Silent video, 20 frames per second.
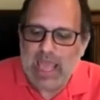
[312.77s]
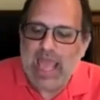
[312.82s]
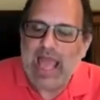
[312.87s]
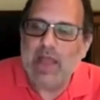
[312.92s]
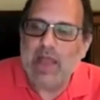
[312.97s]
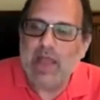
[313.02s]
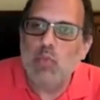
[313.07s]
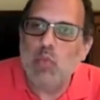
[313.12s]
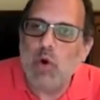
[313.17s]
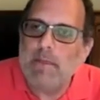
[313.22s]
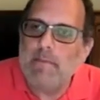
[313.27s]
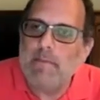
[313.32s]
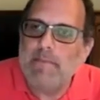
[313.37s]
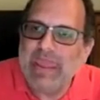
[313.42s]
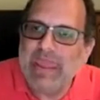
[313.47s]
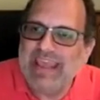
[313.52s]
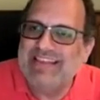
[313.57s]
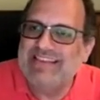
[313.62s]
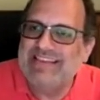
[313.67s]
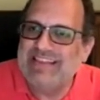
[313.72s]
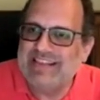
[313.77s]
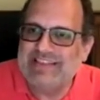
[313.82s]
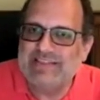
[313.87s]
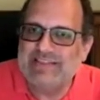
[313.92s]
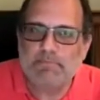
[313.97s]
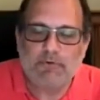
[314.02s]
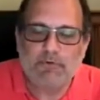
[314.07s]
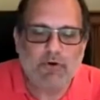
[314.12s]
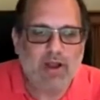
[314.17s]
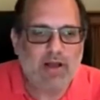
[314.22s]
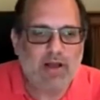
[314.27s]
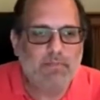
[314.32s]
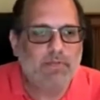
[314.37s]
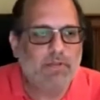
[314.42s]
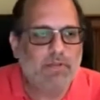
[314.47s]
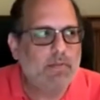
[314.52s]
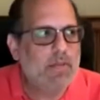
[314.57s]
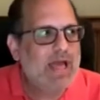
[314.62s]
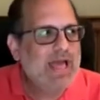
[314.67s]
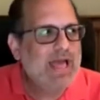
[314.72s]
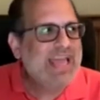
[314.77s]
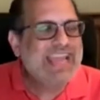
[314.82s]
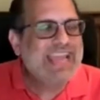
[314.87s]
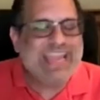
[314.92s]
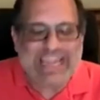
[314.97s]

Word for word: And what makes this problem